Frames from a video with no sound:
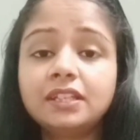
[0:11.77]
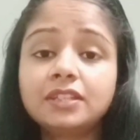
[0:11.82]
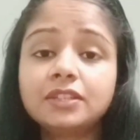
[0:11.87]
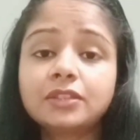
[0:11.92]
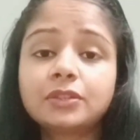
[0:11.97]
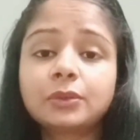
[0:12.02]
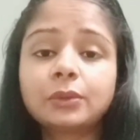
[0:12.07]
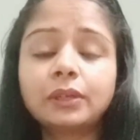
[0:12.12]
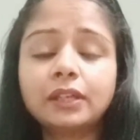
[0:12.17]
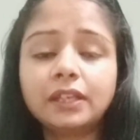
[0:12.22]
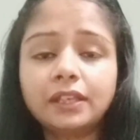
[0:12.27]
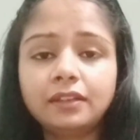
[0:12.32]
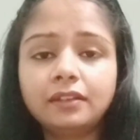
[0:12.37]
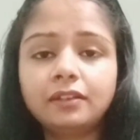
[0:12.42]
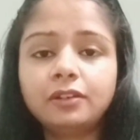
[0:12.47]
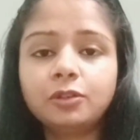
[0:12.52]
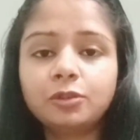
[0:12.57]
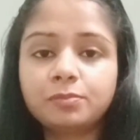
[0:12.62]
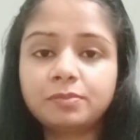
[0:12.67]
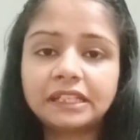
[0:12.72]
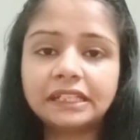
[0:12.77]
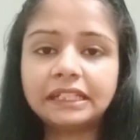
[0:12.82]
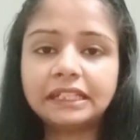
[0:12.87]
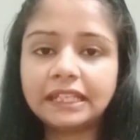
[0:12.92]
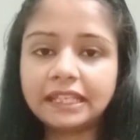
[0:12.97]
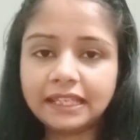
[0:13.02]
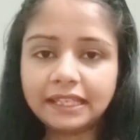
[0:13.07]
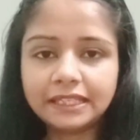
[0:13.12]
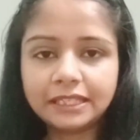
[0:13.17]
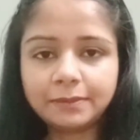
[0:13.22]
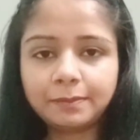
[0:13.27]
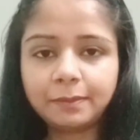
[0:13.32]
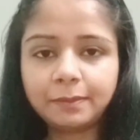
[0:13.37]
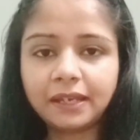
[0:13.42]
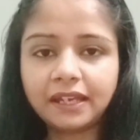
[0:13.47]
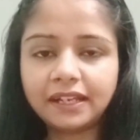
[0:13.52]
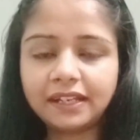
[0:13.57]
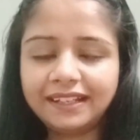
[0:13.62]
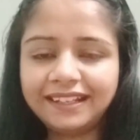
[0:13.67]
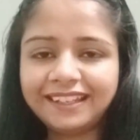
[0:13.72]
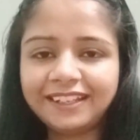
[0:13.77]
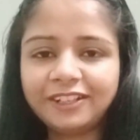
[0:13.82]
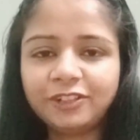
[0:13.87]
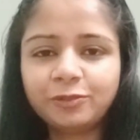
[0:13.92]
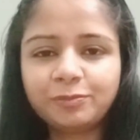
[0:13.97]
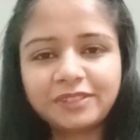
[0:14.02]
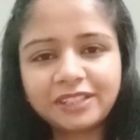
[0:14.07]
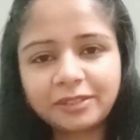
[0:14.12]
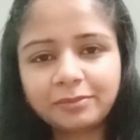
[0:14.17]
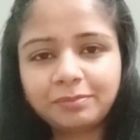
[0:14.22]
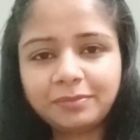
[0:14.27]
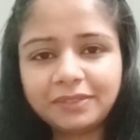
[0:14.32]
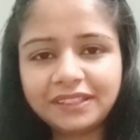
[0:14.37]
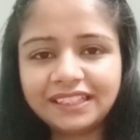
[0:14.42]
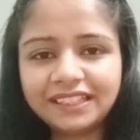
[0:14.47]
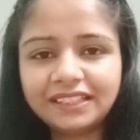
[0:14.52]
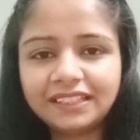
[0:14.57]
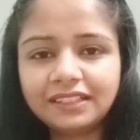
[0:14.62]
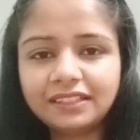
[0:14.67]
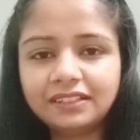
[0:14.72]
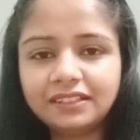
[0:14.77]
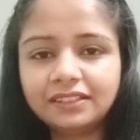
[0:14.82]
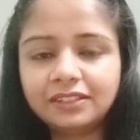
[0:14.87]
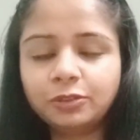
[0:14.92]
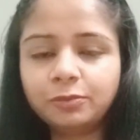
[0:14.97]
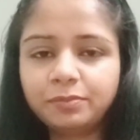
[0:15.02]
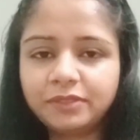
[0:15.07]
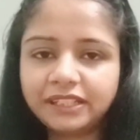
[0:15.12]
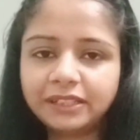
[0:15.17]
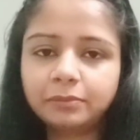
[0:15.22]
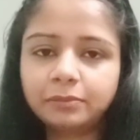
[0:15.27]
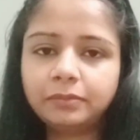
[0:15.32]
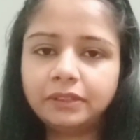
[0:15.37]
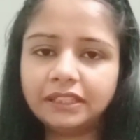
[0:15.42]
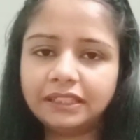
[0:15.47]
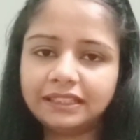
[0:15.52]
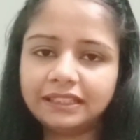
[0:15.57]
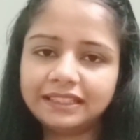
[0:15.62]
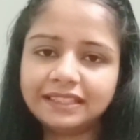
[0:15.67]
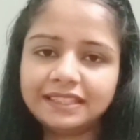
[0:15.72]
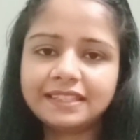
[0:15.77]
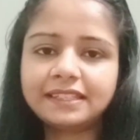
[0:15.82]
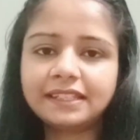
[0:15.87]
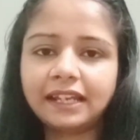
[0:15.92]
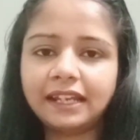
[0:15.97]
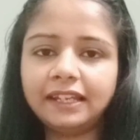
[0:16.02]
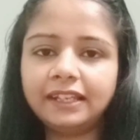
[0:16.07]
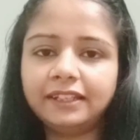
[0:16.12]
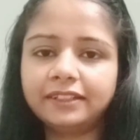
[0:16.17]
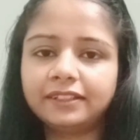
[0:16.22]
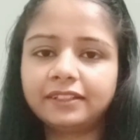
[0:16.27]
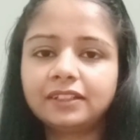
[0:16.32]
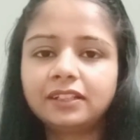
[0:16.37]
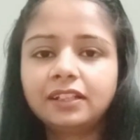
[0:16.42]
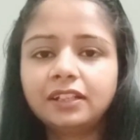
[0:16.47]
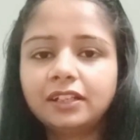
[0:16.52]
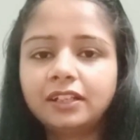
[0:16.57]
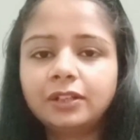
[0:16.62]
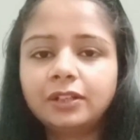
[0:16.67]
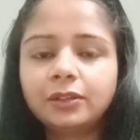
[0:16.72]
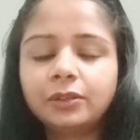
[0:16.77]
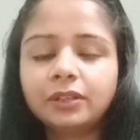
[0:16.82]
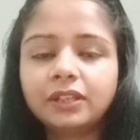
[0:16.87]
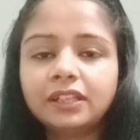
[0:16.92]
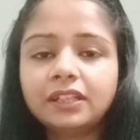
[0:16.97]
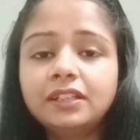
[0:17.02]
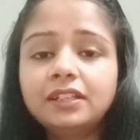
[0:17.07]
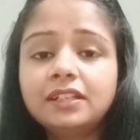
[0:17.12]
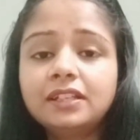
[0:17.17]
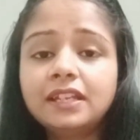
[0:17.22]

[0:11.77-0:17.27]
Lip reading: So here object A is parent and object B is child, okay.